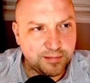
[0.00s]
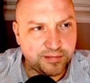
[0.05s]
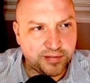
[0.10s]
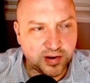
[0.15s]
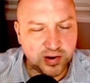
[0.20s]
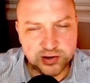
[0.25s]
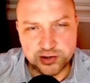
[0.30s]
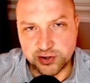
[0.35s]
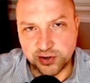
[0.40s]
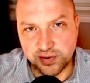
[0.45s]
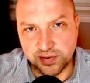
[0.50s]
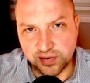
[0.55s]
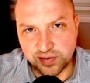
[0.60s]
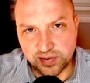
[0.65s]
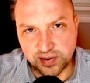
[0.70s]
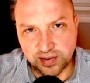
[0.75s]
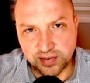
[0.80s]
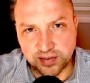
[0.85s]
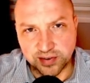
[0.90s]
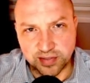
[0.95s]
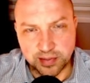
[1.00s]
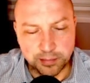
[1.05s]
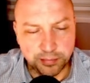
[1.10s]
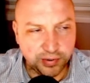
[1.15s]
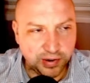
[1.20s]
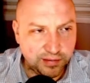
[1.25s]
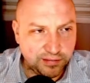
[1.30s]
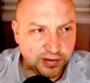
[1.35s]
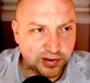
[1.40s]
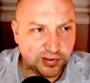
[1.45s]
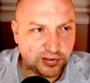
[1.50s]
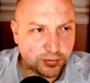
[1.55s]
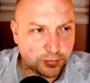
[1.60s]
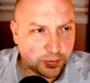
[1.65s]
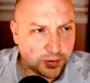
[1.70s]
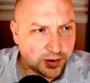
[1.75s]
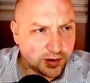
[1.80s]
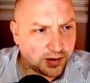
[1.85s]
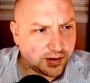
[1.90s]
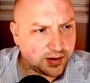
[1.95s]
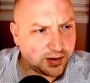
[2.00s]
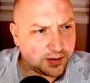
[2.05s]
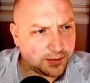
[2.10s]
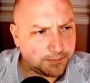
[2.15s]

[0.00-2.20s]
functions as in the previous work.